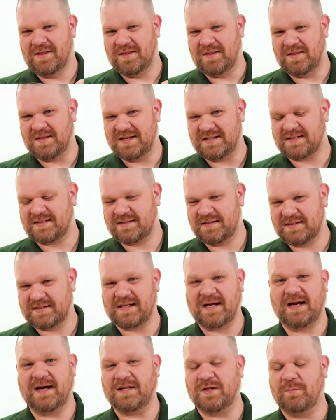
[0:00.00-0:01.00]
This
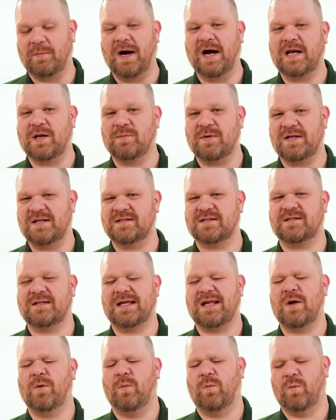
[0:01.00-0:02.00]
design, the Monument, is
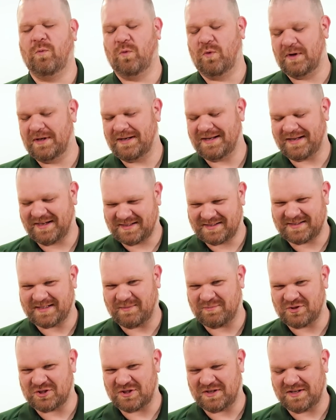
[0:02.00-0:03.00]
the one
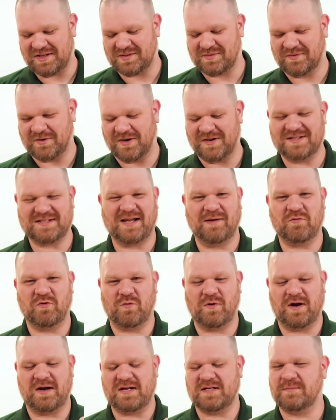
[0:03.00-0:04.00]
exception as far as I'm
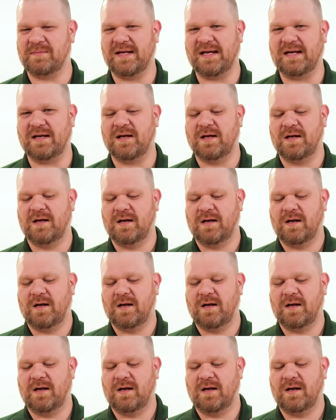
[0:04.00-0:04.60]
aware. He's made